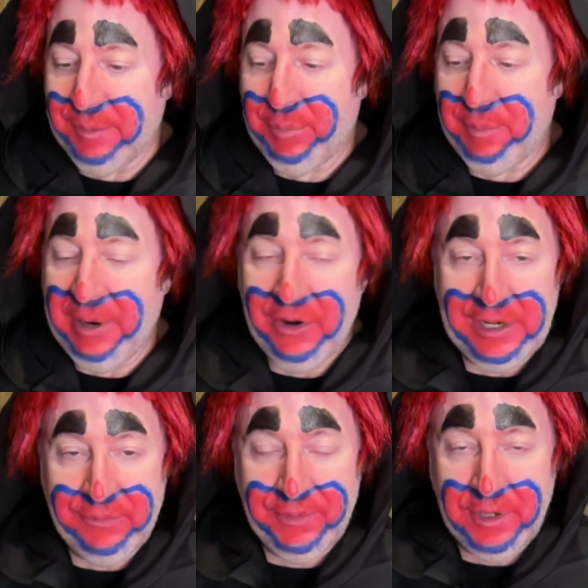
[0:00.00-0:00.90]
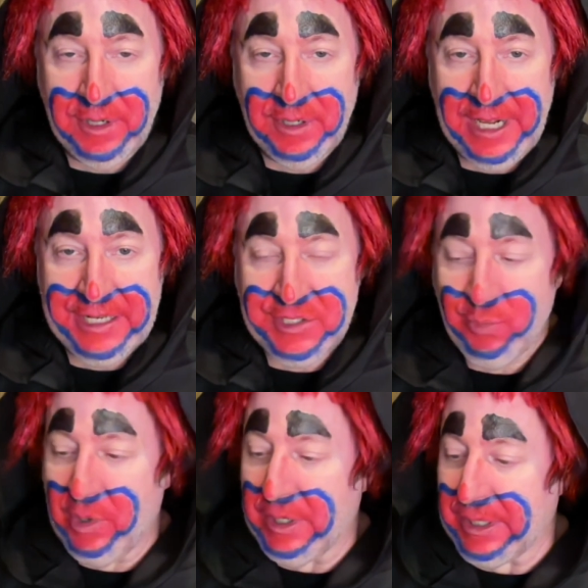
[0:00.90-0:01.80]
preparing for her night's
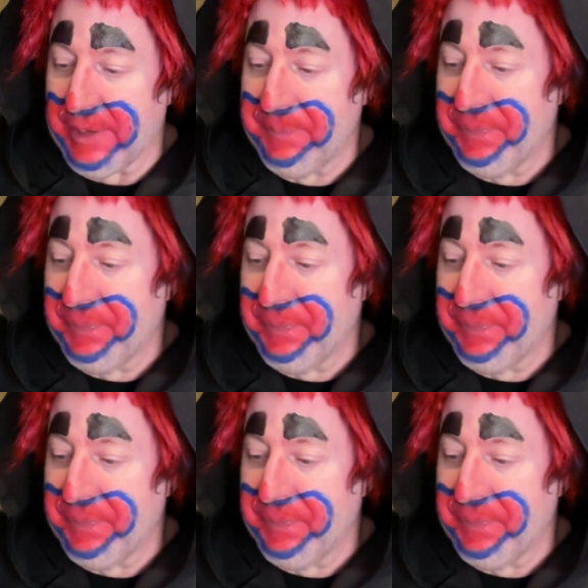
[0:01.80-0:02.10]
work.